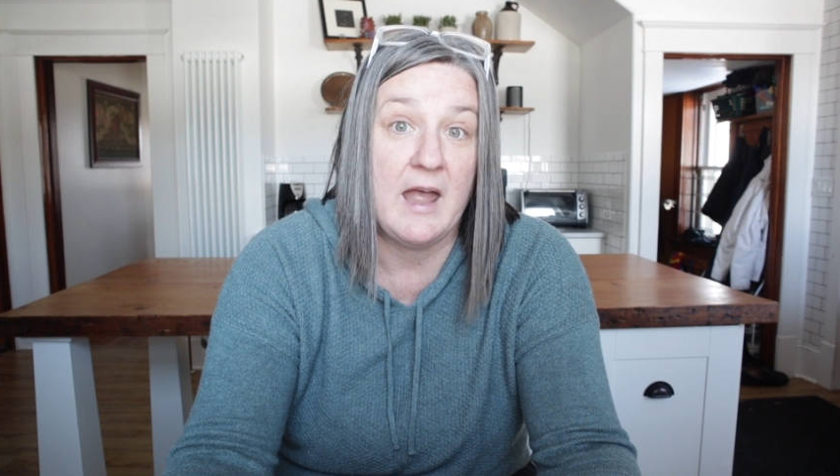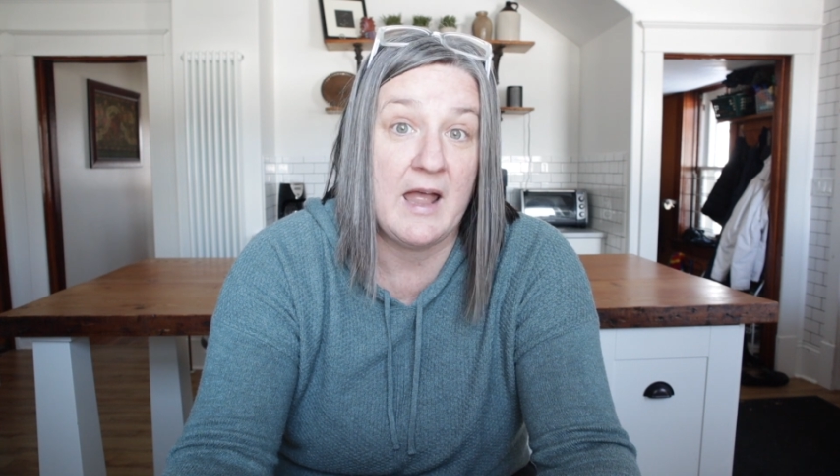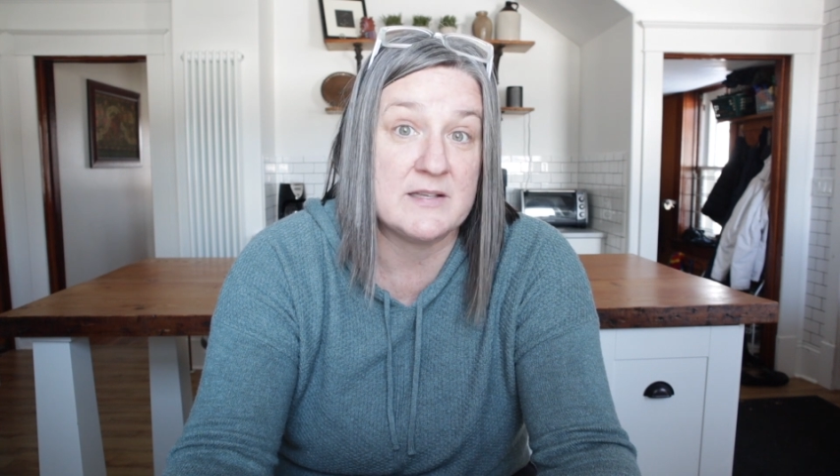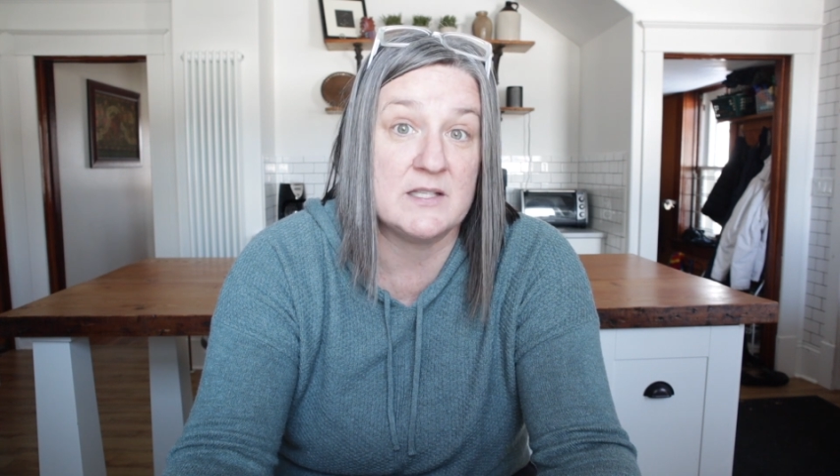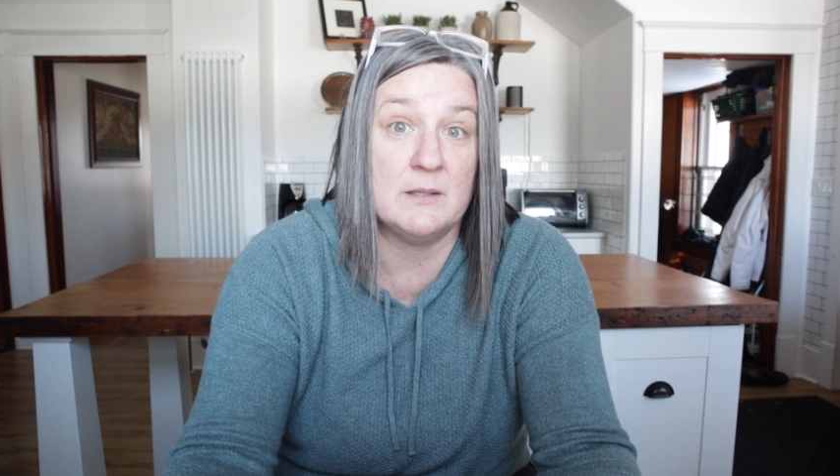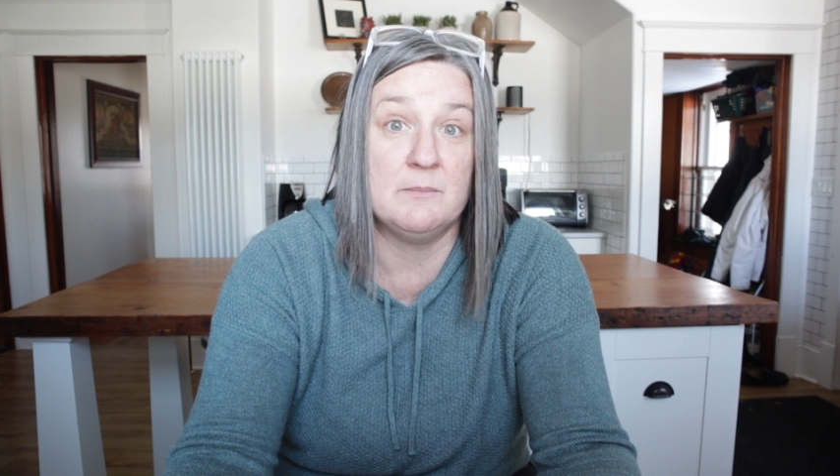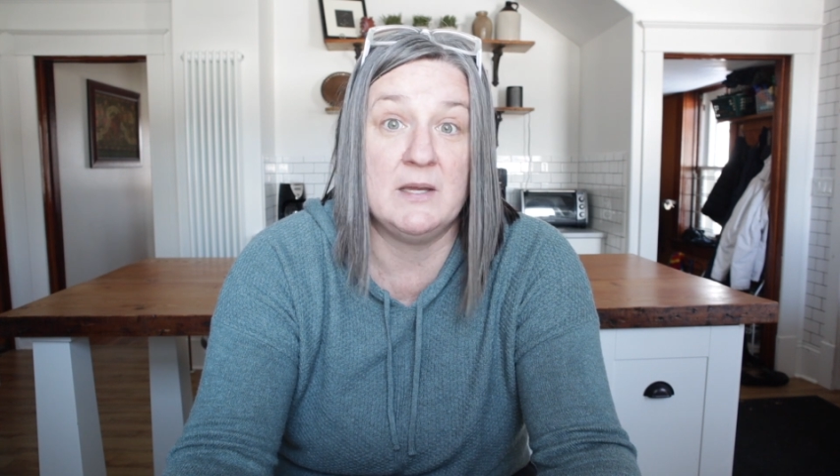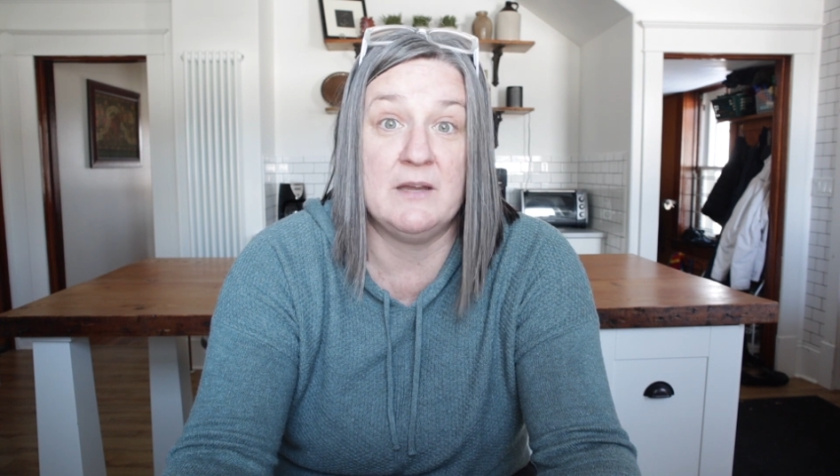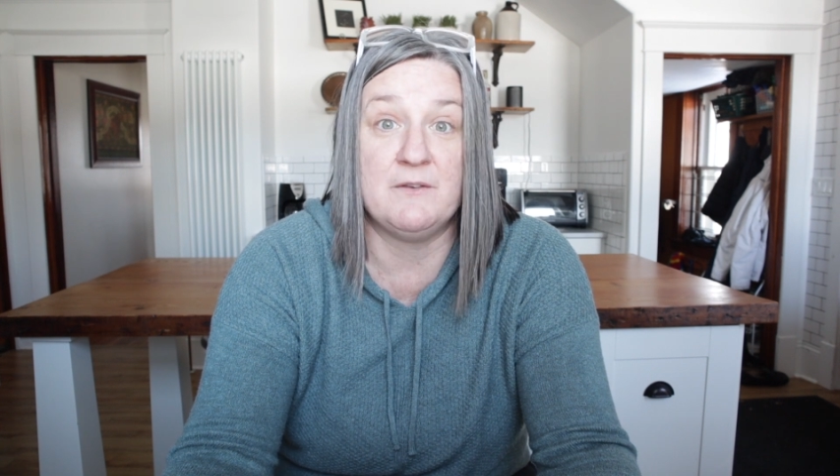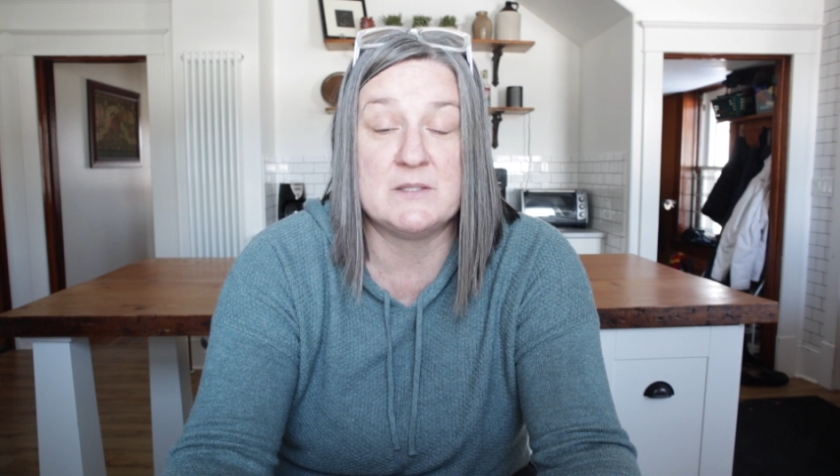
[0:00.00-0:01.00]
ask them
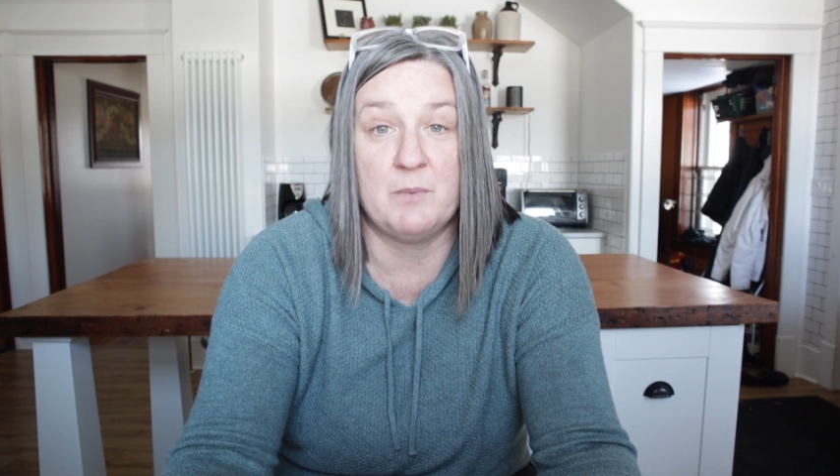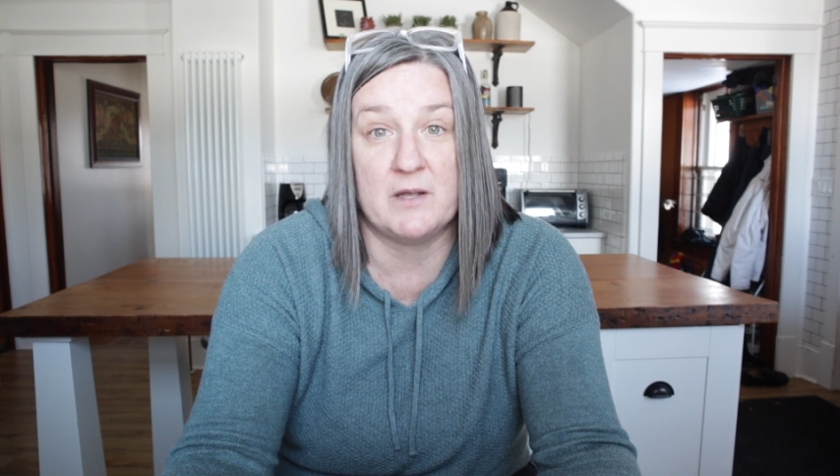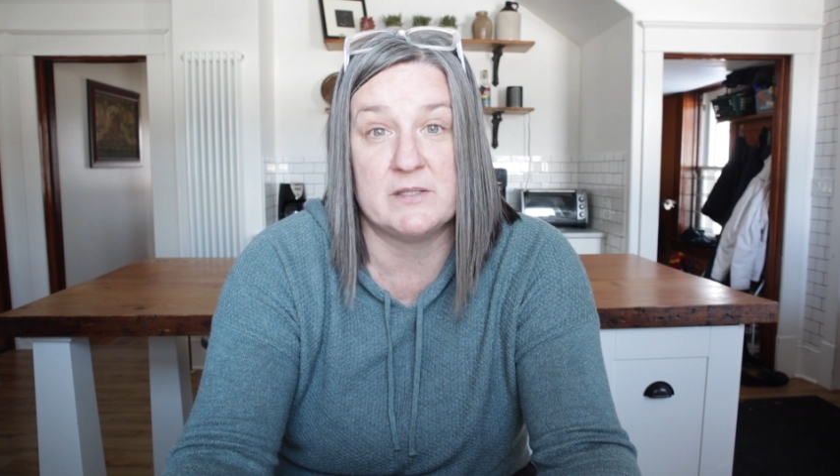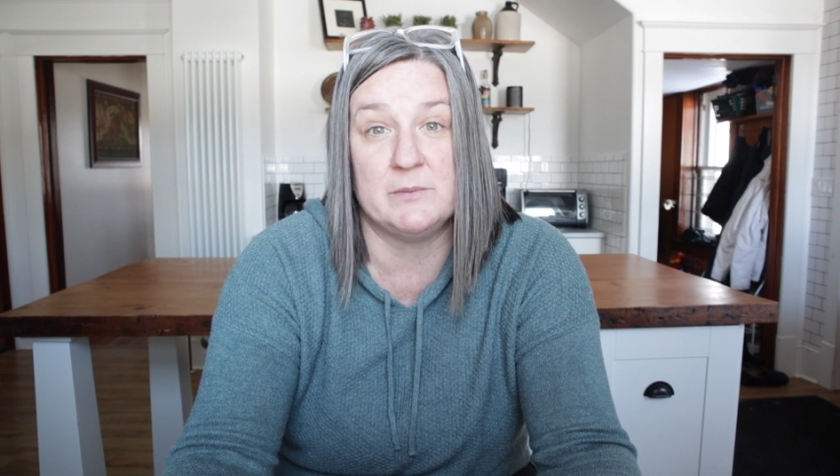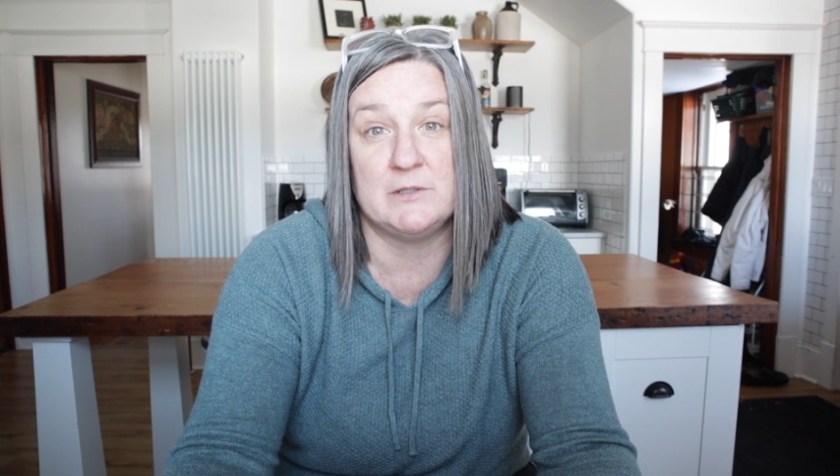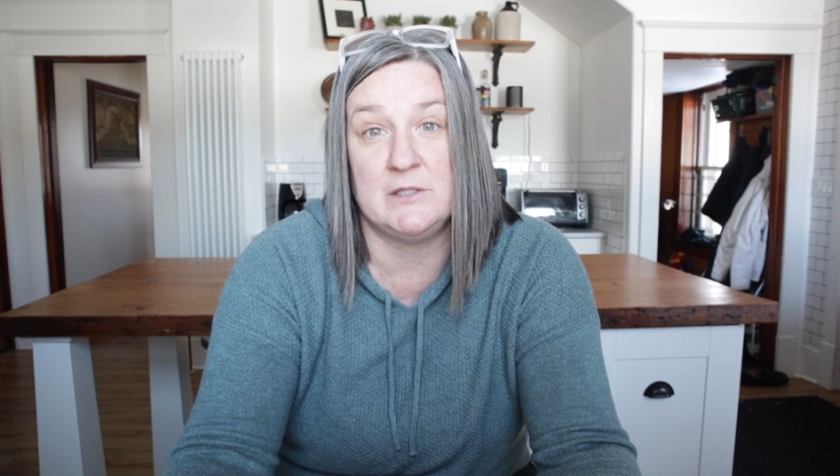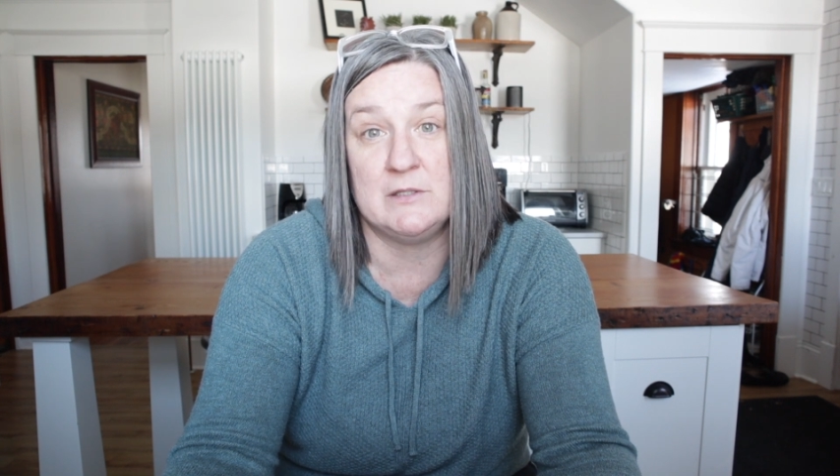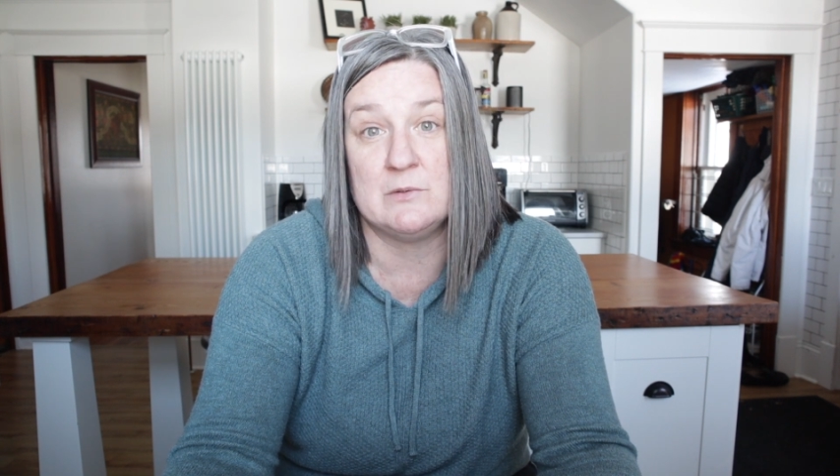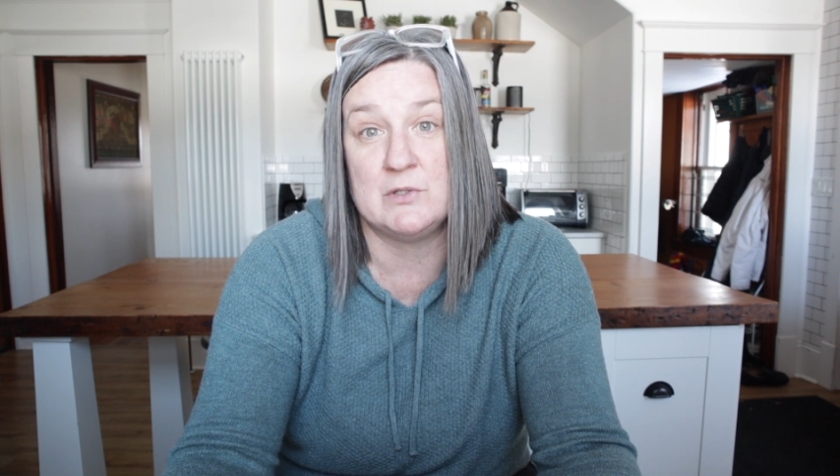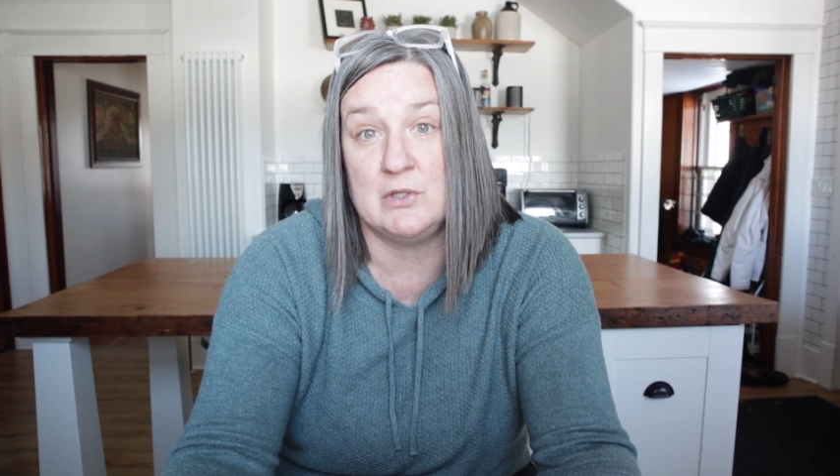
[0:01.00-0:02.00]
if it's possible to
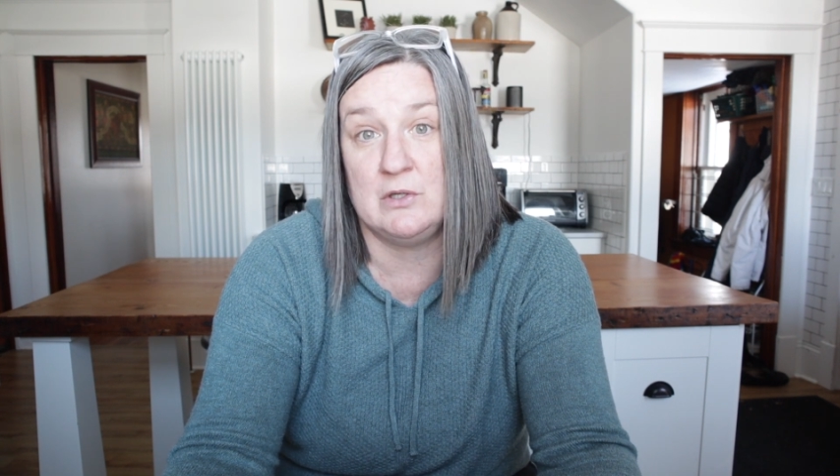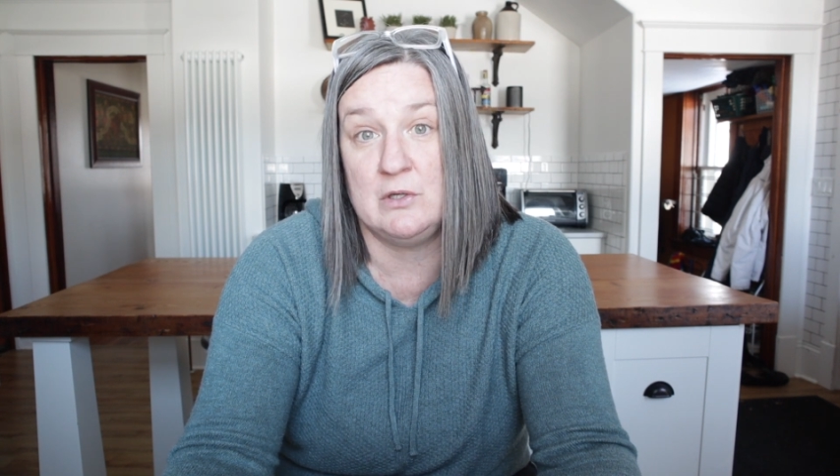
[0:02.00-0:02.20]
use